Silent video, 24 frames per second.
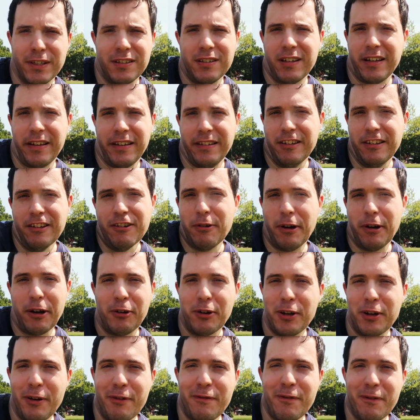It's like, no, I
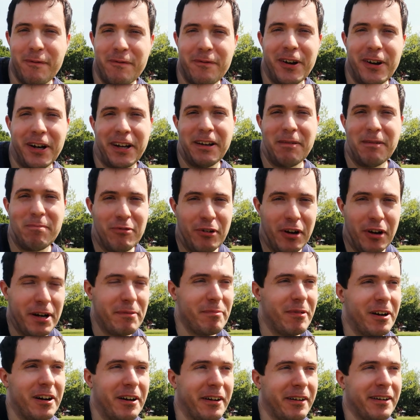got it from fucking
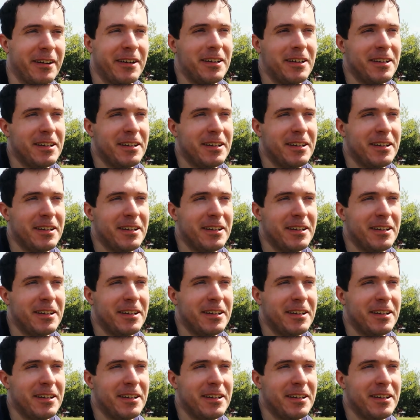Primark.